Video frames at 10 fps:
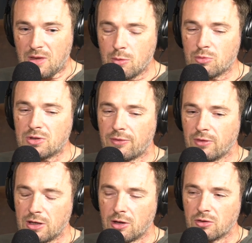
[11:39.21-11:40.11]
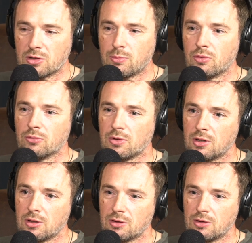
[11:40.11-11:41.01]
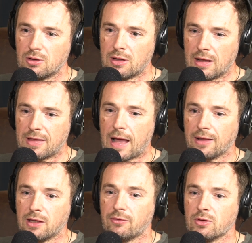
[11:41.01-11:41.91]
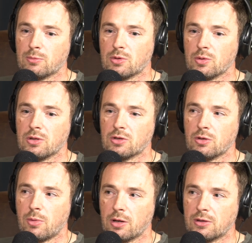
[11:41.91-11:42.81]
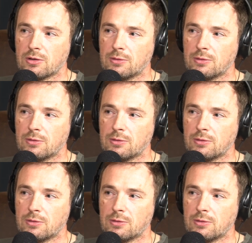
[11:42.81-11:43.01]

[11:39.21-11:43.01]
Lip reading: definitely noticeable, that difference between the two bikes.